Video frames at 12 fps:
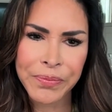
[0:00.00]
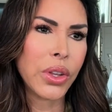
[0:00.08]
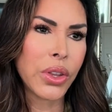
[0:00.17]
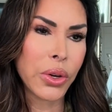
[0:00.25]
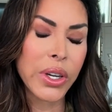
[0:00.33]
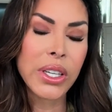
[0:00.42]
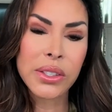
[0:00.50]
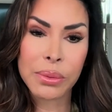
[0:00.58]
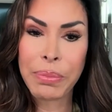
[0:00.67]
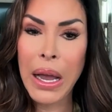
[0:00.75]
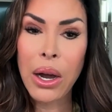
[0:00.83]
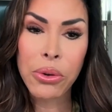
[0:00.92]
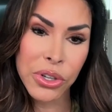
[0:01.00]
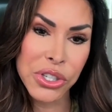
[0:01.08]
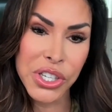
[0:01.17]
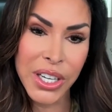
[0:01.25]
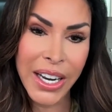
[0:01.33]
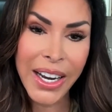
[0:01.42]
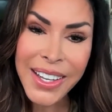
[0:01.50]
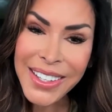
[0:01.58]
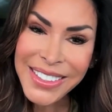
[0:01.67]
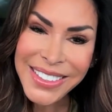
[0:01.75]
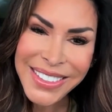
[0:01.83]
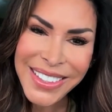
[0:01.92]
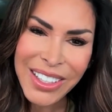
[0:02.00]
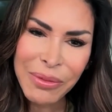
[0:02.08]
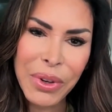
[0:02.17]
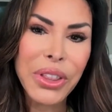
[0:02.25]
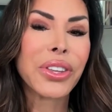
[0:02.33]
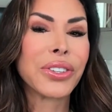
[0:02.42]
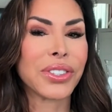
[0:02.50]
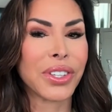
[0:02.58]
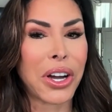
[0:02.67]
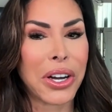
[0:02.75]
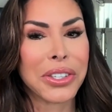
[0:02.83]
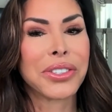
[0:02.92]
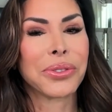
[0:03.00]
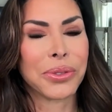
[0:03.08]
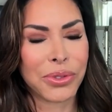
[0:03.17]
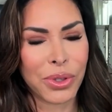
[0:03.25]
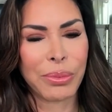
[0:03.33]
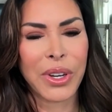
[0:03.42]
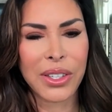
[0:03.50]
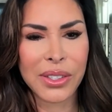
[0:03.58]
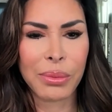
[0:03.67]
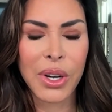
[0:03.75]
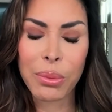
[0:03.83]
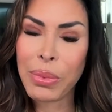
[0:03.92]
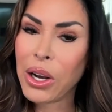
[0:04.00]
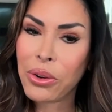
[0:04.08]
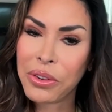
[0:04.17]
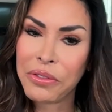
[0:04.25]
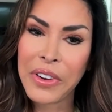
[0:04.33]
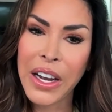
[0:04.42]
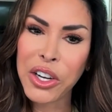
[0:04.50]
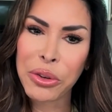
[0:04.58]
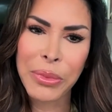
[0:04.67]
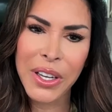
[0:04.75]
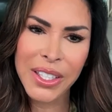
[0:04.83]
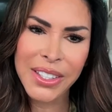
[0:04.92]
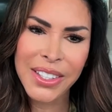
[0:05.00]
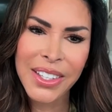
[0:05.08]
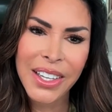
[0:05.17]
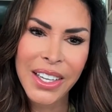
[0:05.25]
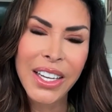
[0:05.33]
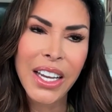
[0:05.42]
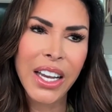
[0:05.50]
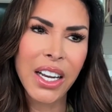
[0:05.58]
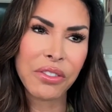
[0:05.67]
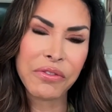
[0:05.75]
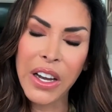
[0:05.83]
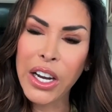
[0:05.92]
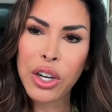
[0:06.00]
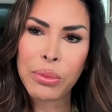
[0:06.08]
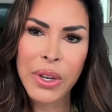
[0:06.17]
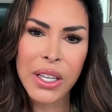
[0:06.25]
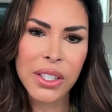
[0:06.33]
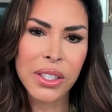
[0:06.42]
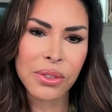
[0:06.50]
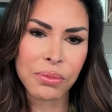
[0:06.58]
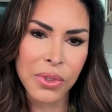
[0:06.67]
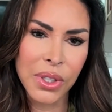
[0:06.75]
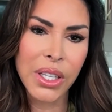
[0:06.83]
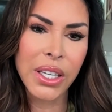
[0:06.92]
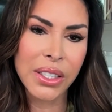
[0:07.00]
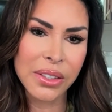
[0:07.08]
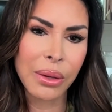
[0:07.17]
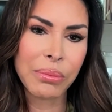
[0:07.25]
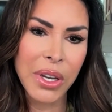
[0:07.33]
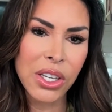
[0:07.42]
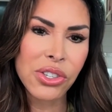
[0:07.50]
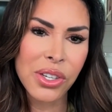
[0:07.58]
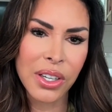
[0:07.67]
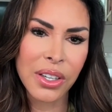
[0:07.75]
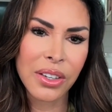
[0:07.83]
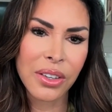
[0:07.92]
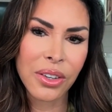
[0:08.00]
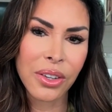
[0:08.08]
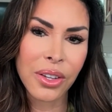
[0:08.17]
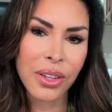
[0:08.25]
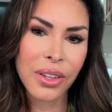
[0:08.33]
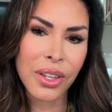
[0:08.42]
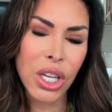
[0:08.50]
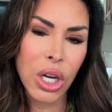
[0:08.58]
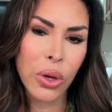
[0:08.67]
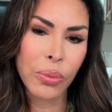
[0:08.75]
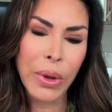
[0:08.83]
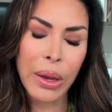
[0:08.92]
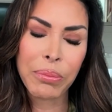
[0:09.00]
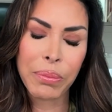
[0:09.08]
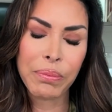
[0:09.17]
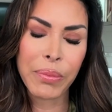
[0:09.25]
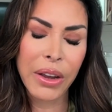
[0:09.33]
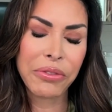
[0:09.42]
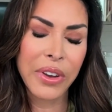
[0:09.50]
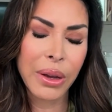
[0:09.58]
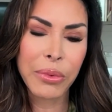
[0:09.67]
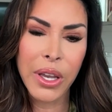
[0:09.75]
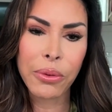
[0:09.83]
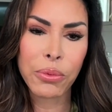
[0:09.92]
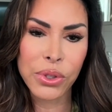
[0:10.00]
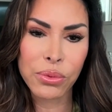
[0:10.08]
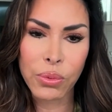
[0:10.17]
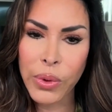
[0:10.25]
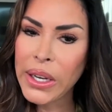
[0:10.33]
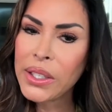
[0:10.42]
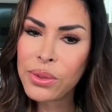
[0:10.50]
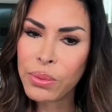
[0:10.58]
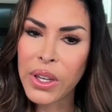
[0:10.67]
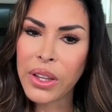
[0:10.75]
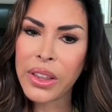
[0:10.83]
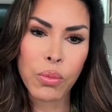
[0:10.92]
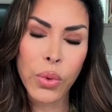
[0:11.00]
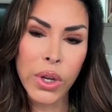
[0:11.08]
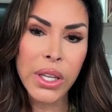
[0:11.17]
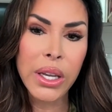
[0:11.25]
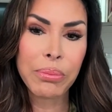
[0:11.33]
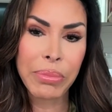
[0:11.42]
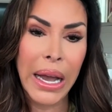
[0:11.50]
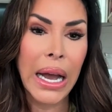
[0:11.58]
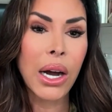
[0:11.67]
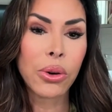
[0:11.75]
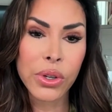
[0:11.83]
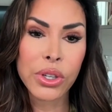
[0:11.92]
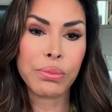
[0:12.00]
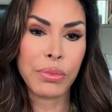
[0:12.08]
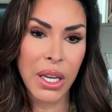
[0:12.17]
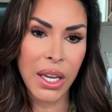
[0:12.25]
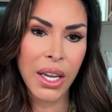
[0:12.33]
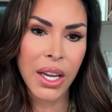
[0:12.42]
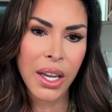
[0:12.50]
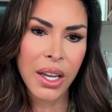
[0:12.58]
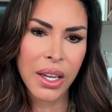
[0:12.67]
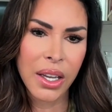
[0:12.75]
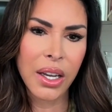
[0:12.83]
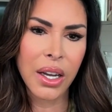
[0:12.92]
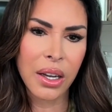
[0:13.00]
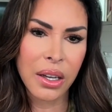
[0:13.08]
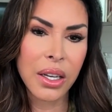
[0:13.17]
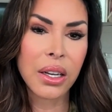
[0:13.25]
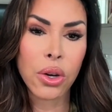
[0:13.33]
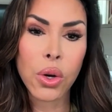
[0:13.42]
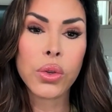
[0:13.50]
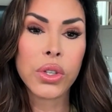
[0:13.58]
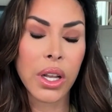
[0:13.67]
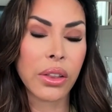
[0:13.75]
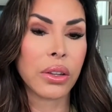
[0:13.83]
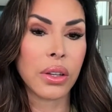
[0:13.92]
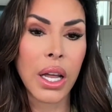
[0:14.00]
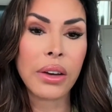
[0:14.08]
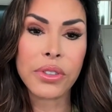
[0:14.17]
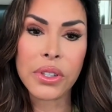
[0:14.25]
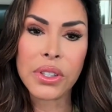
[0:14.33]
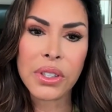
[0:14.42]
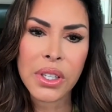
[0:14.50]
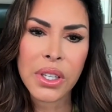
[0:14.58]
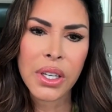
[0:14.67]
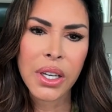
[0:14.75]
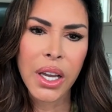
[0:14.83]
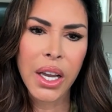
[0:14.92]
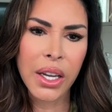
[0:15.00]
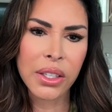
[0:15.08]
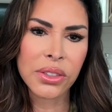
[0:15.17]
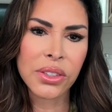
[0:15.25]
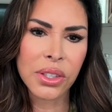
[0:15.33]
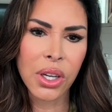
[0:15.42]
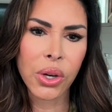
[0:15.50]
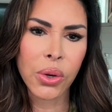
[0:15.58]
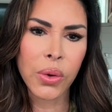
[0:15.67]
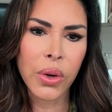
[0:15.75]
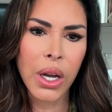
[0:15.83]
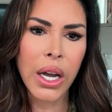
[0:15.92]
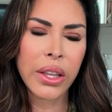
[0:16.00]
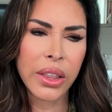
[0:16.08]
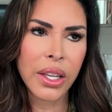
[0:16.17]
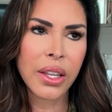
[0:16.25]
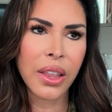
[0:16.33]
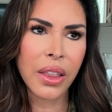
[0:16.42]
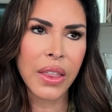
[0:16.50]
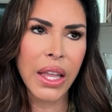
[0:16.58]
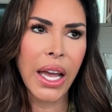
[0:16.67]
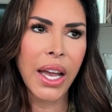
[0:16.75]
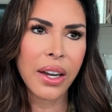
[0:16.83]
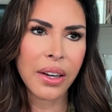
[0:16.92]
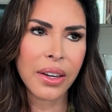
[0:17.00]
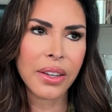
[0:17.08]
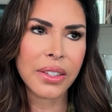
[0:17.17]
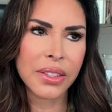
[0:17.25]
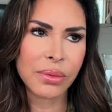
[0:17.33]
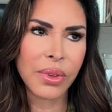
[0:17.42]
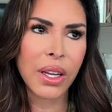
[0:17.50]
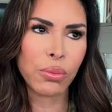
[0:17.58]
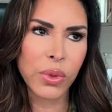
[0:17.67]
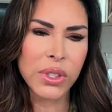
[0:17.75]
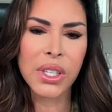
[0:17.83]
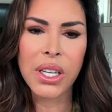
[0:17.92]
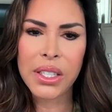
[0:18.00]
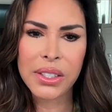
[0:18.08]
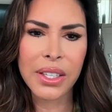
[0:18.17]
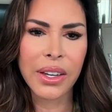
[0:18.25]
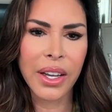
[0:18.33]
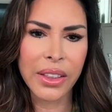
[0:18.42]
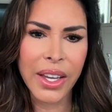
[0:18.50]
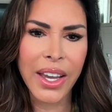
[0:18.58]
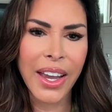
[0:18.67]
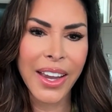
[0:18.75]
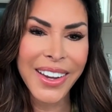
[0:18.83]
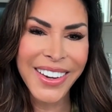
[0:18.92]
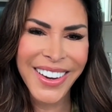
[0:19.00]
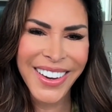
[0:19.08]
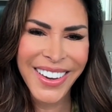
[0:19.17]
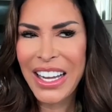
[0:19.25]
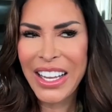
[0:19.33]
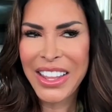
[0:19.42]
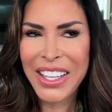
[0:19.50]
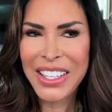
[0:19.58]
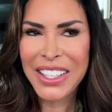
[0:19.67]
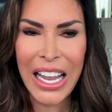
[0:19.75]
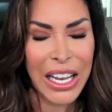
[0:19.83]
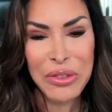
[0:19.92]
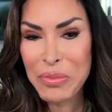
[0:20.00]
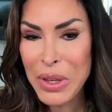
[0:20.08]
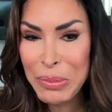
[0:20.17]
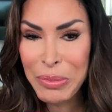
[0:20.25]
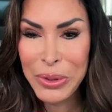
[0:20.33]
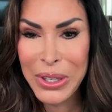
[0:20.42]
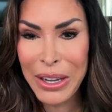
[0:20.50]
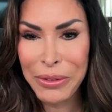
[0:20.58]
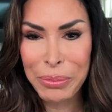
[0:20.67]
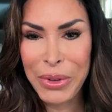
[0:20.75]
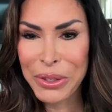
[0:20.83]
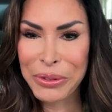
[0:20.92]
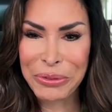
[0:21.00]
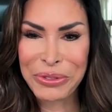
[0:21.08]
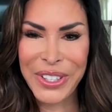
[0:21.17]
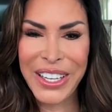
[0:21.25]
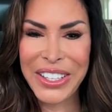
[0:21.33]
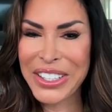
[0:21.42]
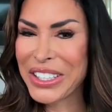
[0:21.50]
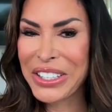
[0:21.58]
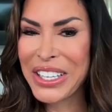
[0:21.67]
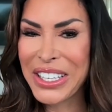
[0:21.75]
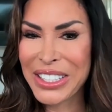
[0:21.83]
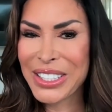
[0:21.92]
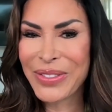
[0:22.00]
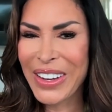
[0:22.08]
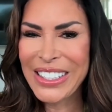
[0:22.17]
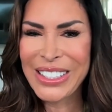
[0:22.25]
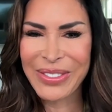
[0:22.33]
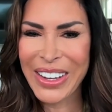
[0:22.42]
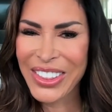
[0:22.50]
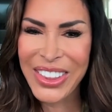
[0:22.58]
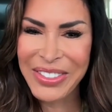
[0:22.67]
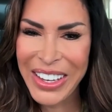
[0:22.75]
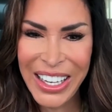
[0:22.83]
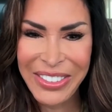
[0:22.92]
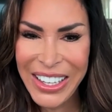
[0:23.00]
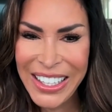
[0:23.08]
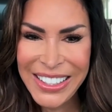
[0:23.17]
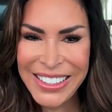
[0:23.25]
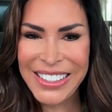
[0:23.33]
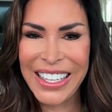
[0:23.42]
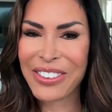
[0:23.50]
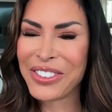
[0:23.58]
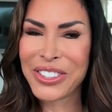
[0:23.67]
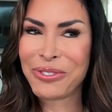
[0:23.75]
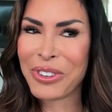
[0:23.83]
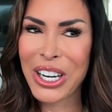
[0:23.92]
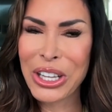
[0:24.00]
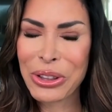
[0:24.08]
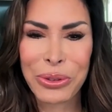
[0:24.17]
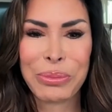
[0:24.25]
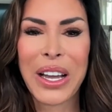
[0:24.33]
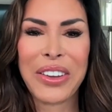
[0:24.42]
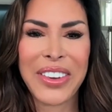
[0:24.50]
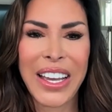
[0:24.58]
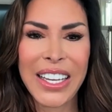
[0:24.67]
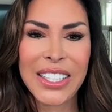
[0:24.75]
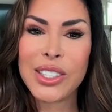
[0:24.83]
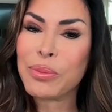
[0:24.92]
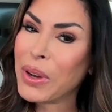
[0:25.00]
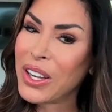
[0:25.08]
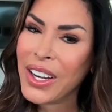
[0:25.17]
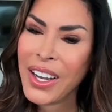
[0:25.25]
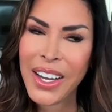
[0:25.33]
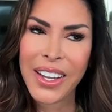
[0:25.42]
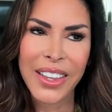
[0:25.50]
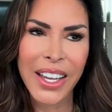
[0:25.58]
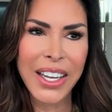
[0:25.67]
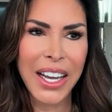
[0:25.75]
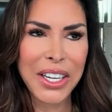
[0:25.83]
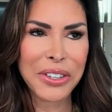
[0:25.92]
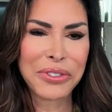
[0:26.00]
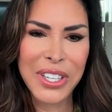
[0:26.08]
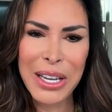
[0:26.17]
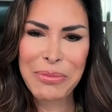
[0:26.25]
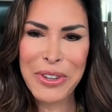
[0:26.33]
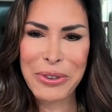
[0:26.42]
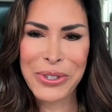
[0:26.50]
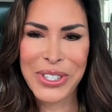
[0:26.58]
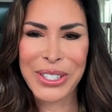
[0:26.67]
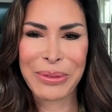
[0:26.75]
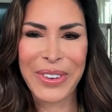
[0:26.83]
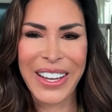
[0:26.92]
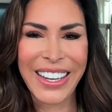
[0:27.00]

There is power in genetics, but there's also a tremendous amount of power in environment. And environment is really, as I mentioned, my family I was raised with really empowered me in a whole nother level. And so I think that was icing on the cake. I think Latin people have a bit of a flair and a spice about them, anyways. That was running through my veins, but they kind of tamed the horse a bit,